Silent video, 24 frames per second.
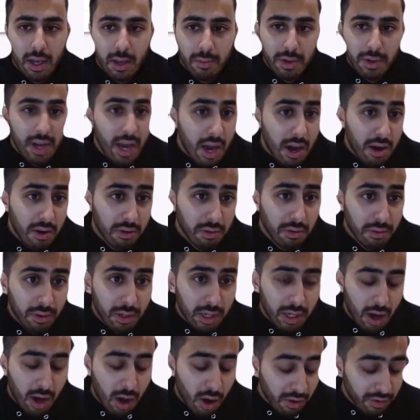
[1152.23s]
But now,
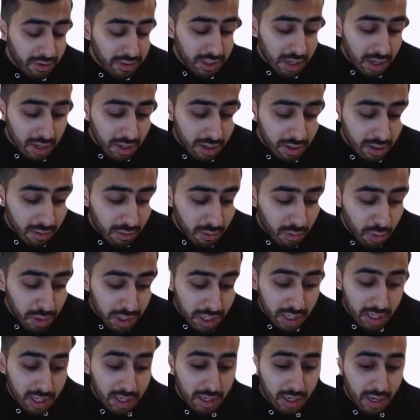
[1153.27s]
all of a sudden,
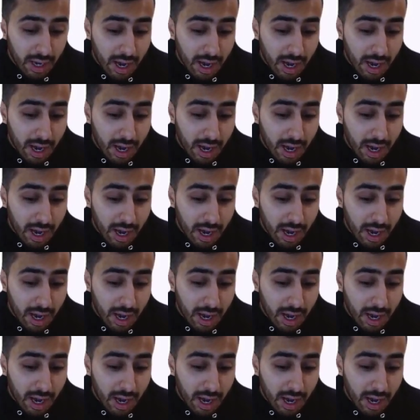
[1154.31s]
we